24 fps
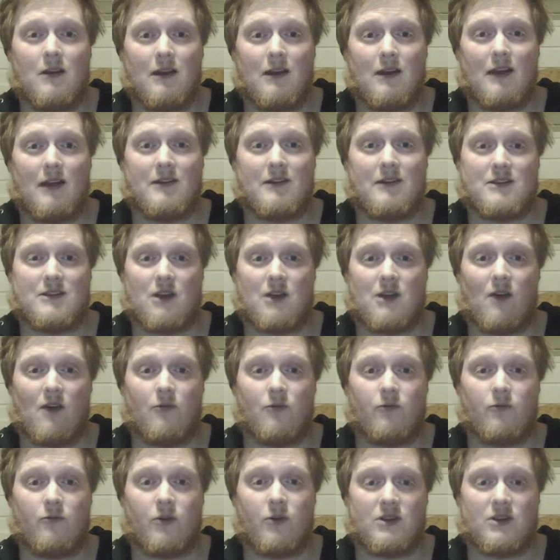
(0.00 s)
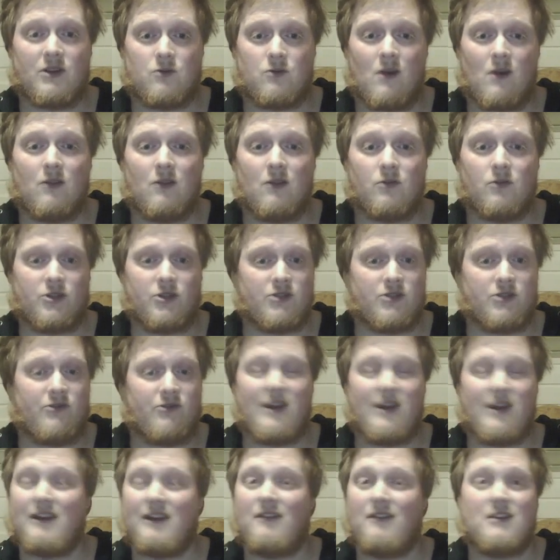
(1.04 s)
and this other rook as well, or just
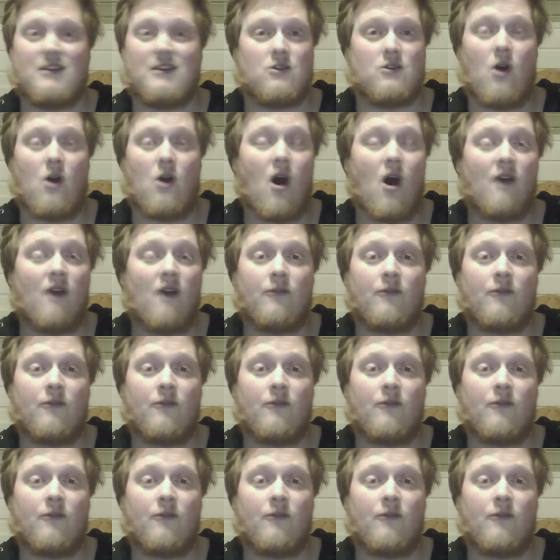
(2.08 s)
trading this off,